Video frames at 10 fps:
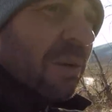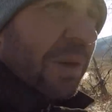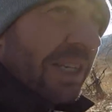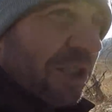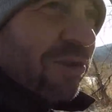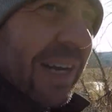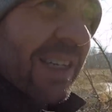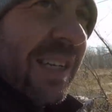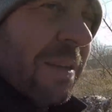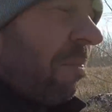we
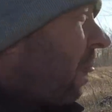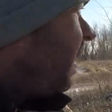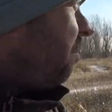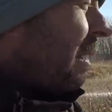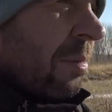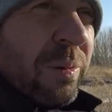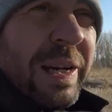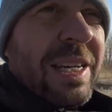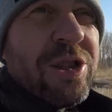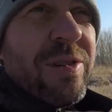extracted him. Maybe we
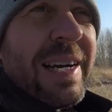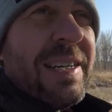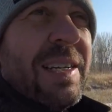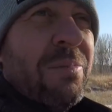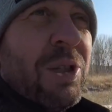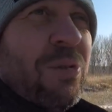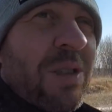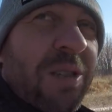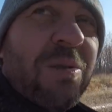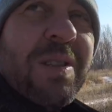extracted him too
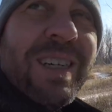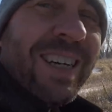soon.